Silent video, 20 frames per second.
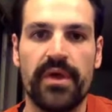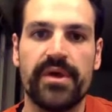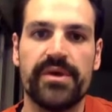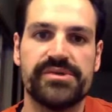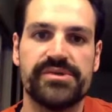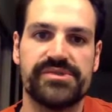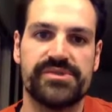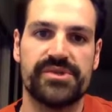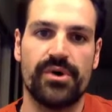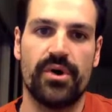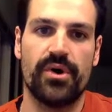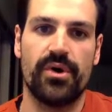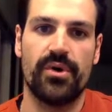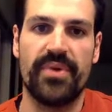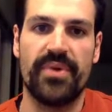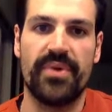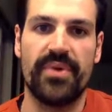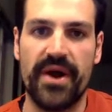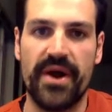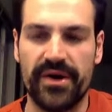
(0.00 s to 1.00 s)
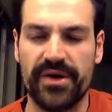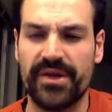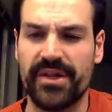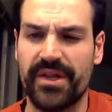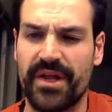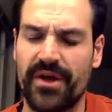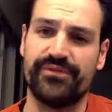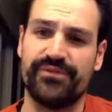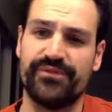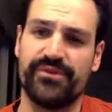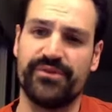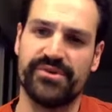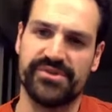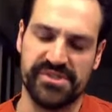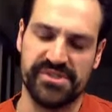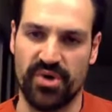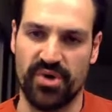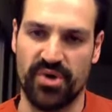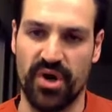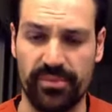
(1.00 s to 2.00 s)
So parallel
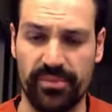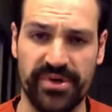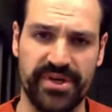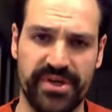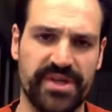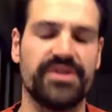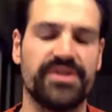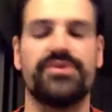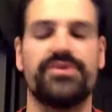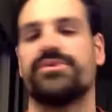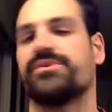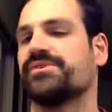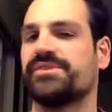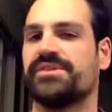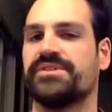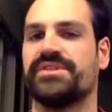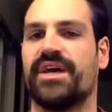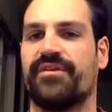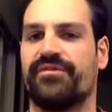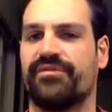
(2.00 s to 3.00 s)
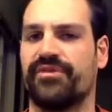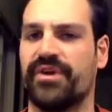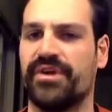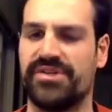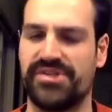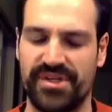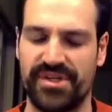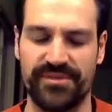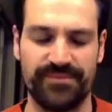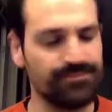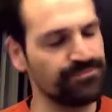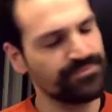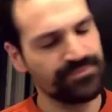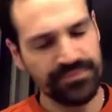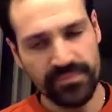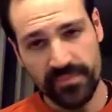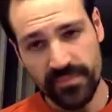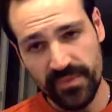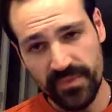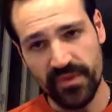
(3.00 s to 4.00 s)
versus perpendicular is the definition,
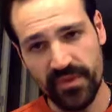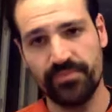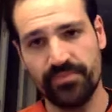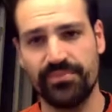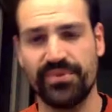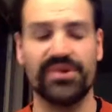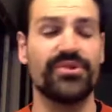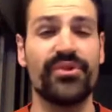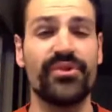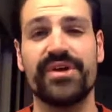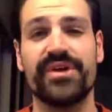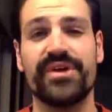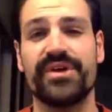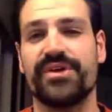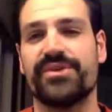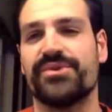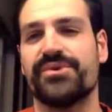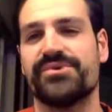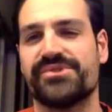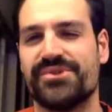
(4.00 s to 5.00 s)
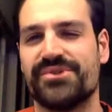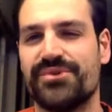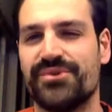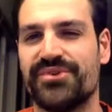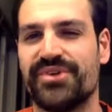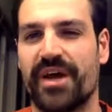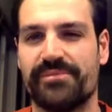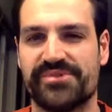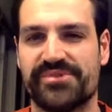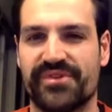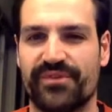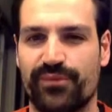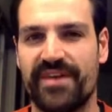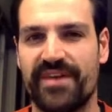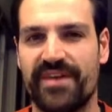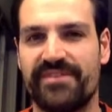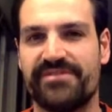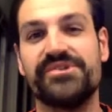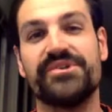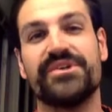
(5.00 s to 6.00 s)
but looking at those two types of
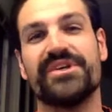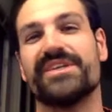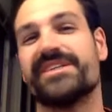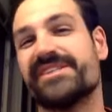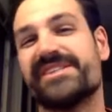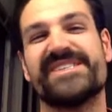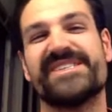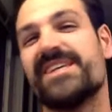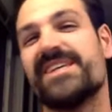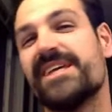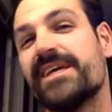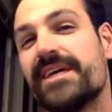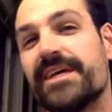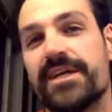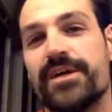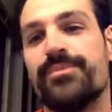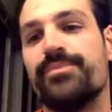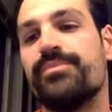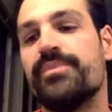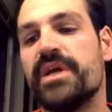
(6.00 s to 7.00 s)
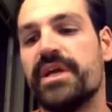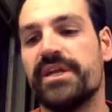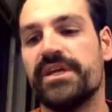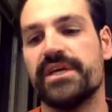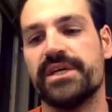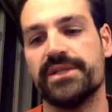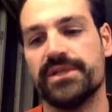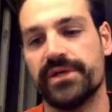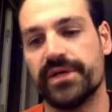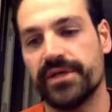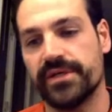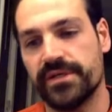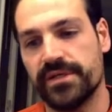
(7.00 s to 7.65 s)
waves, you can see it immediately.